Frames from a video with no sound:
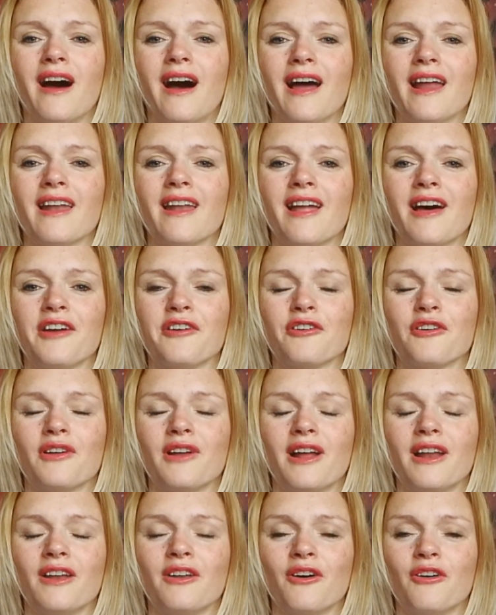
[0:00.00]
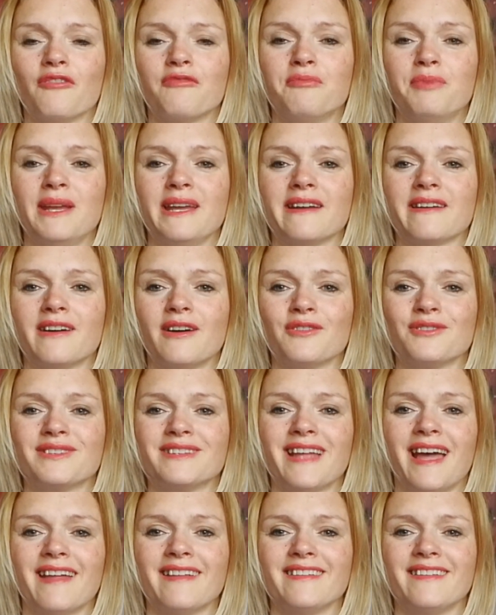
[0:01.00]
I love being
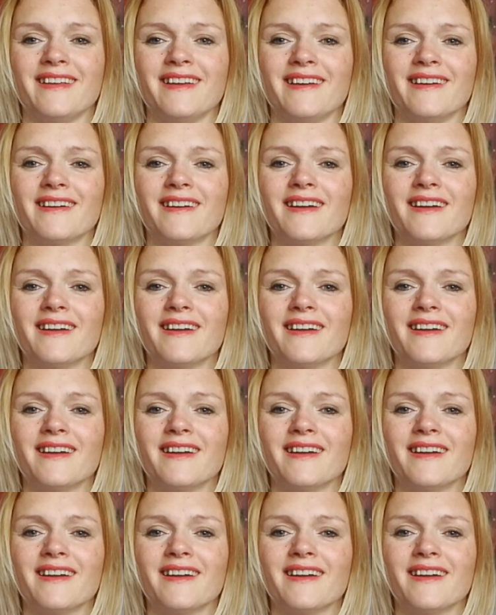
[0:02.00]
authentic.